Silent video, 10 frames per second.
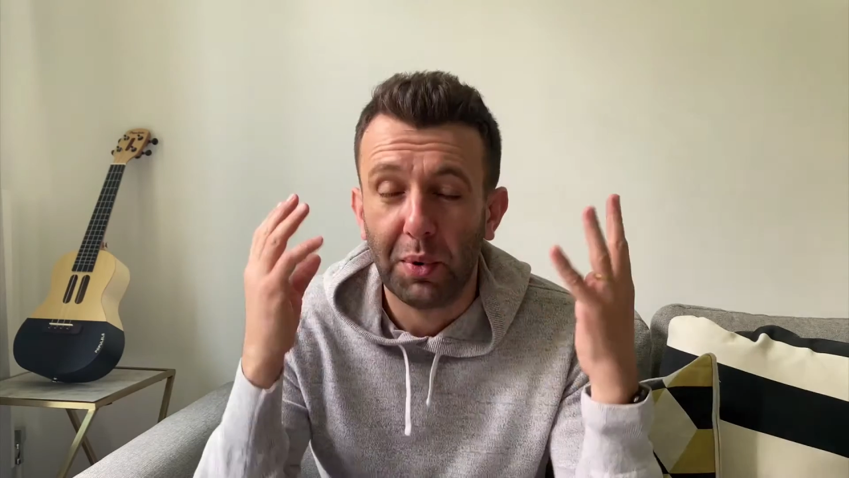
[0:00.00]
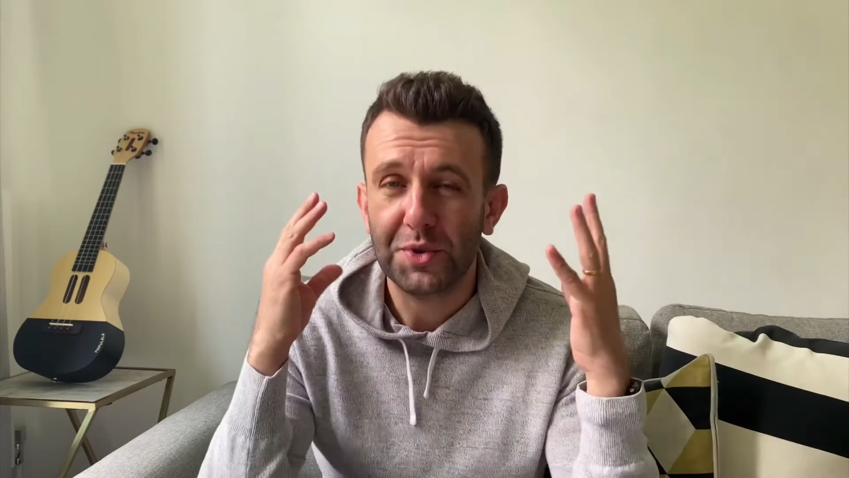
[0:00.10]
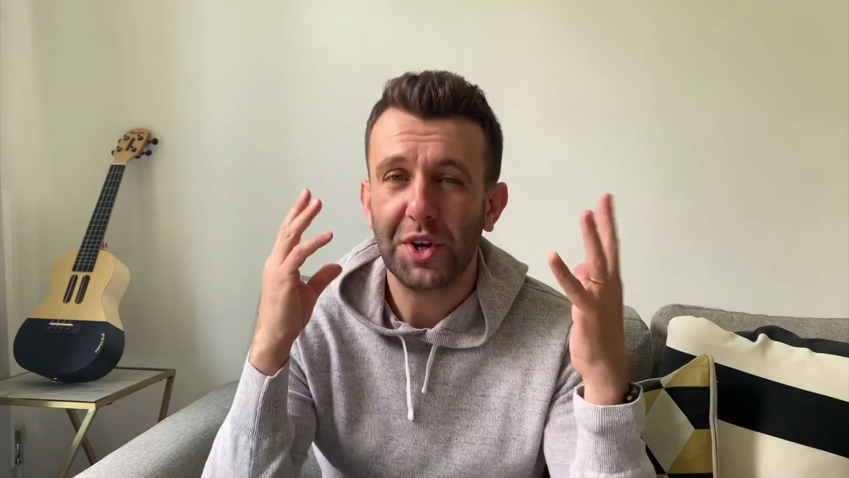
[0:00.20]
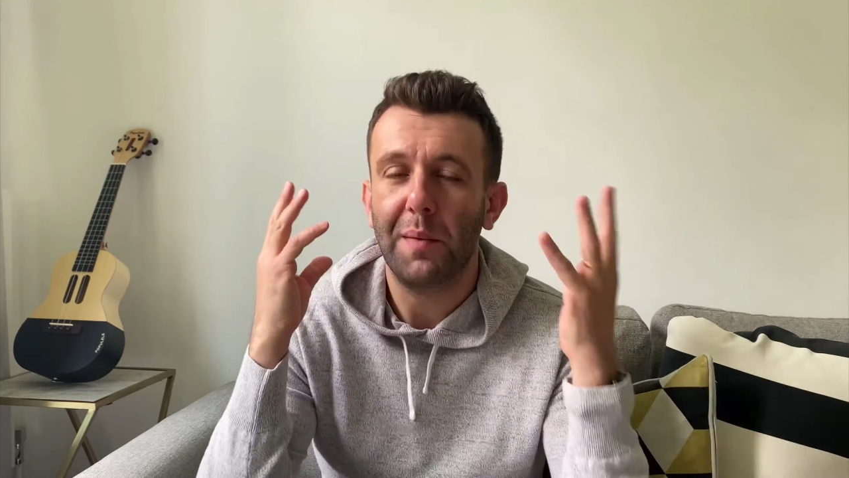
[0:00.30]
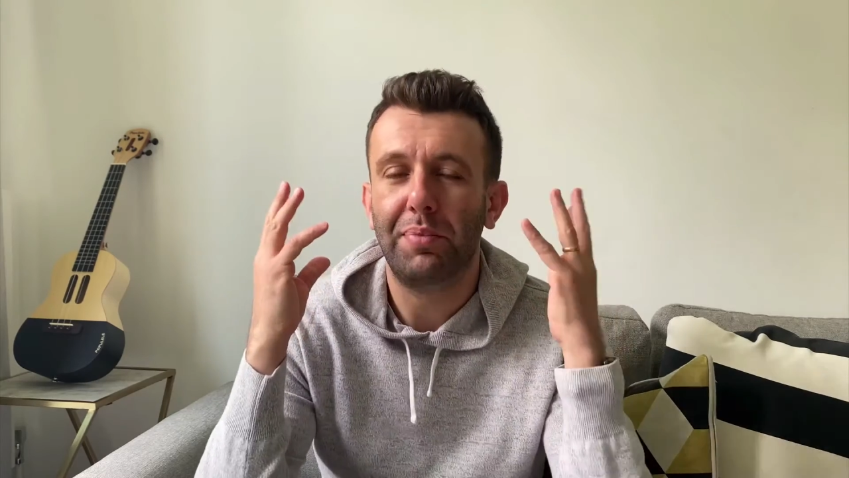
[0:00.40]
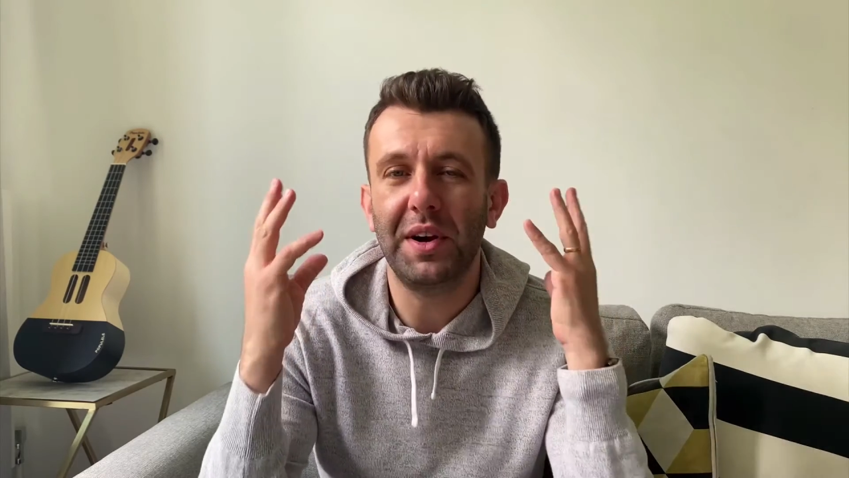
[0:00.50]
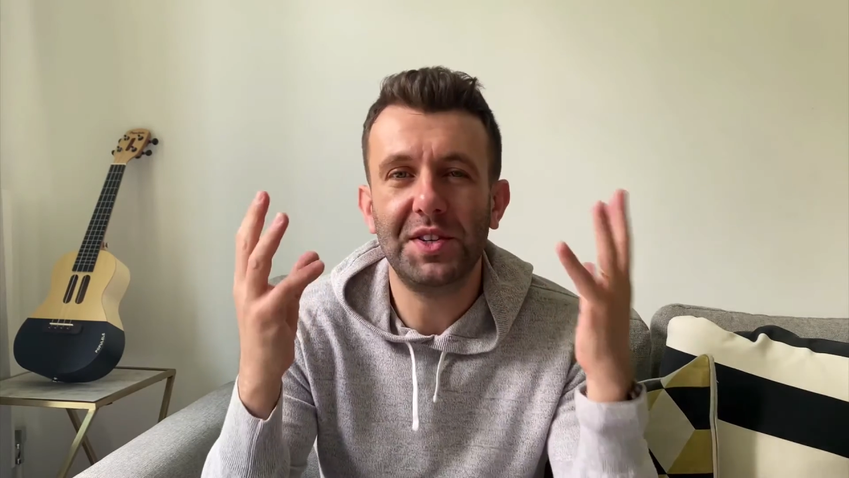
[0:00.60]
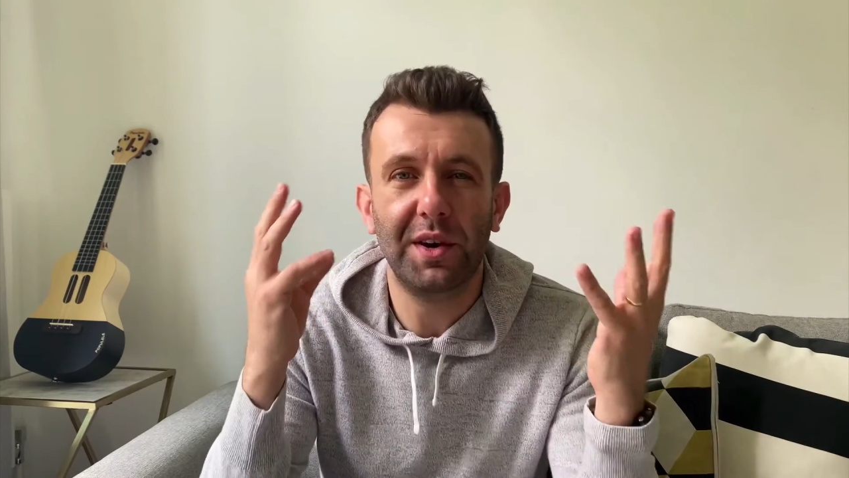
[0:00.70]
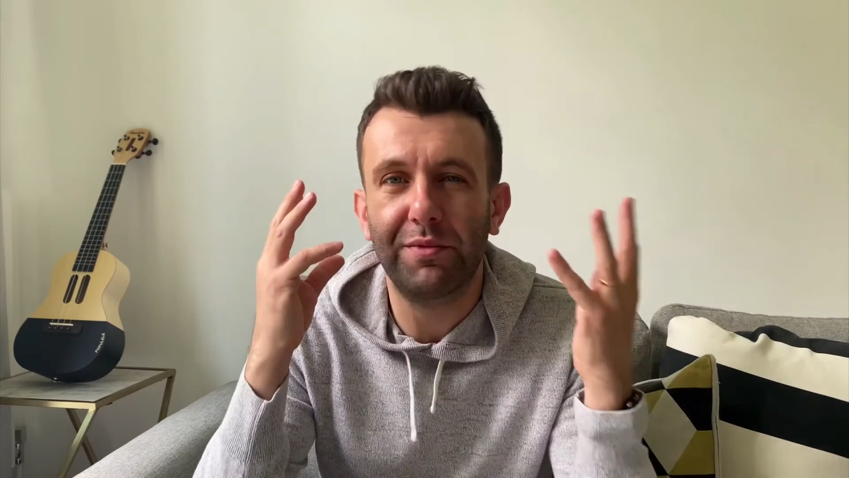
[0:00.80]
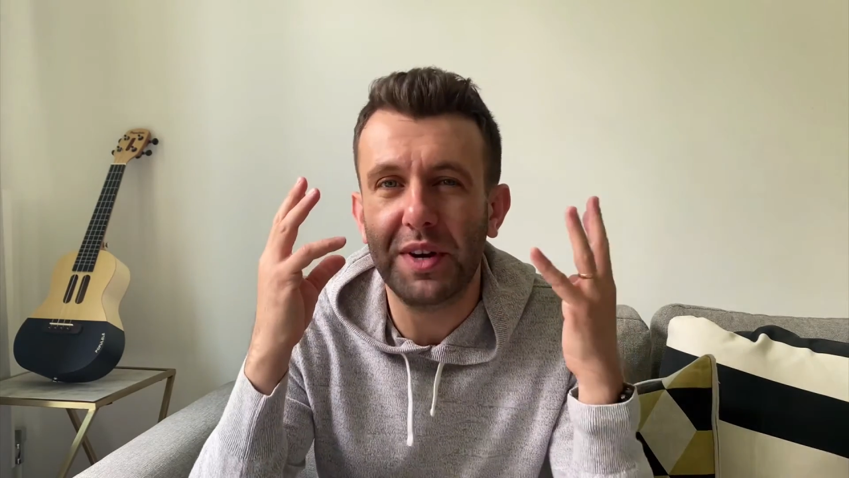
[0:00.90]
But also our
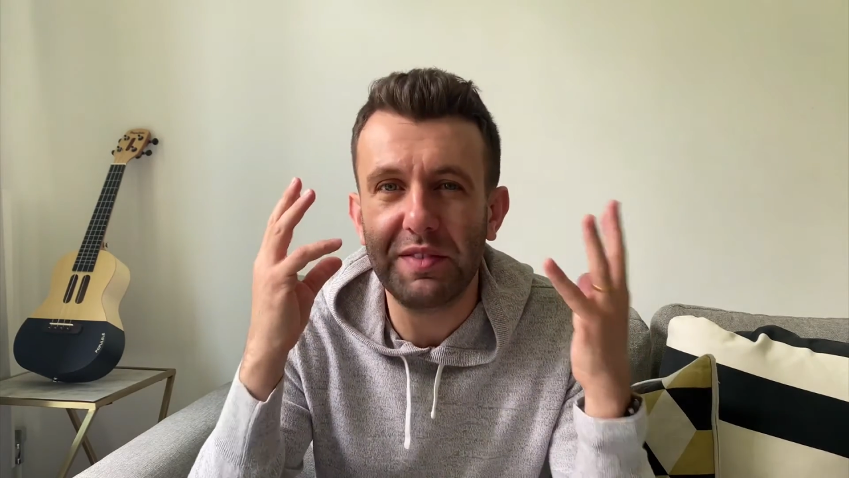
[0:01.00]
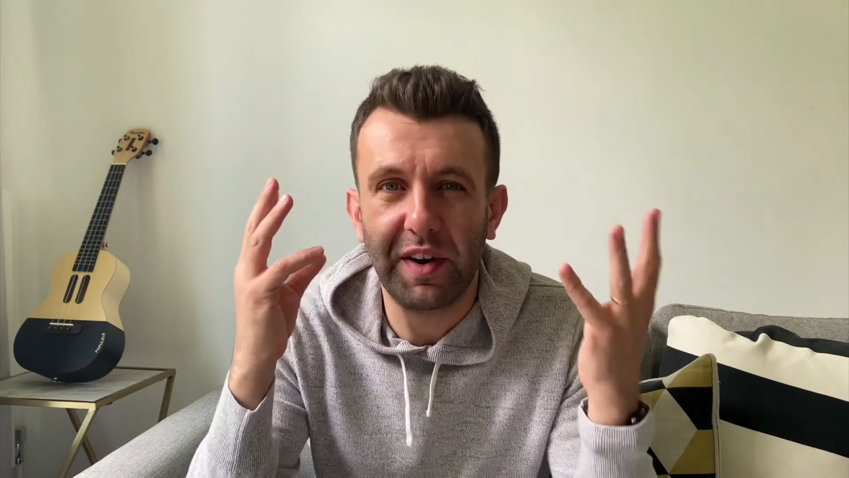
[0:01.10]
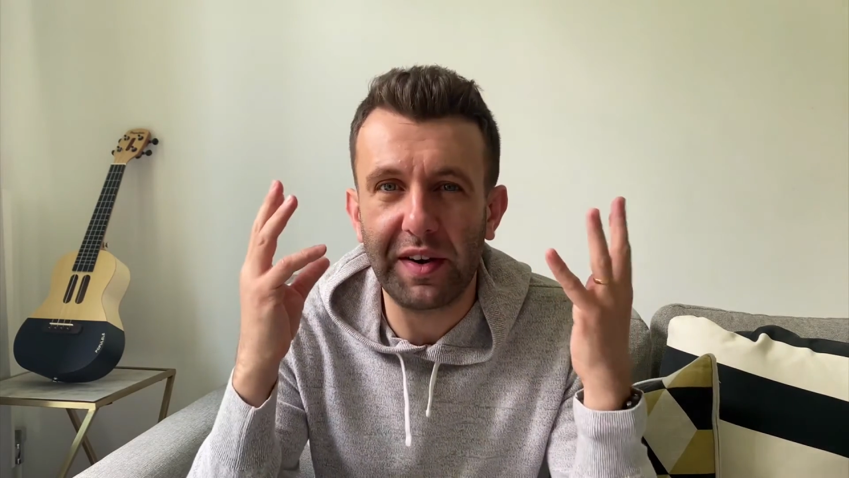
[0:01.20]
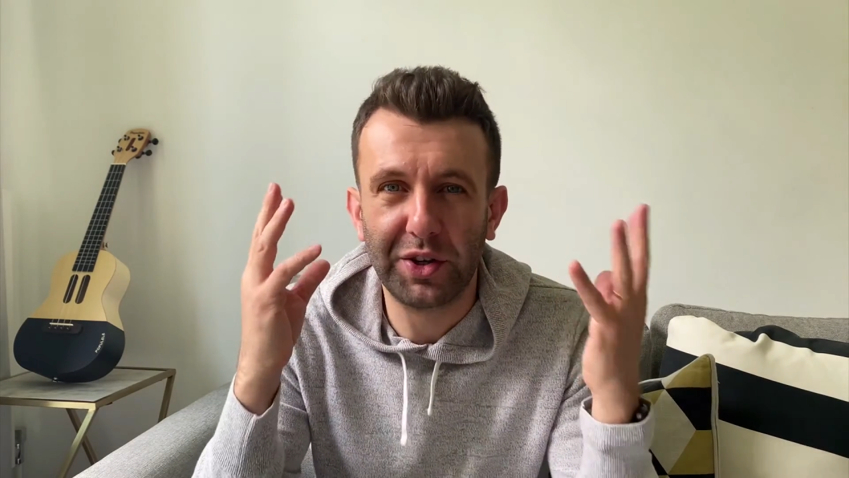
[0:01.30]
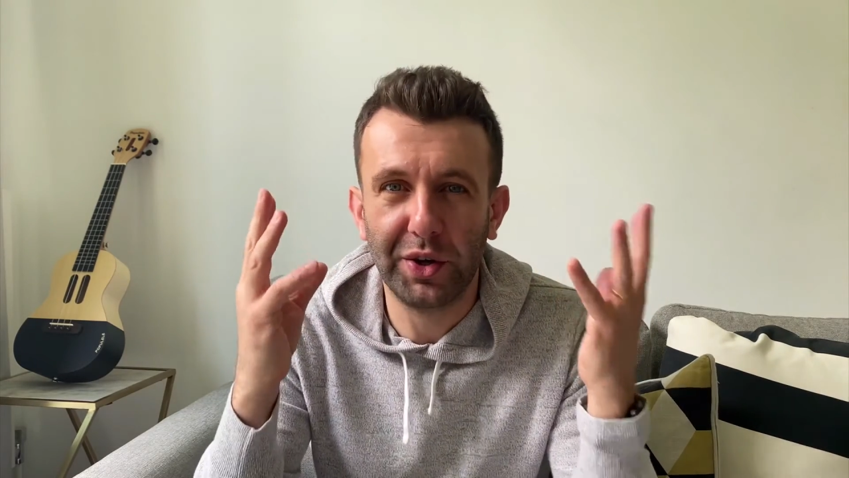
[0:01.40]
brains aren't really very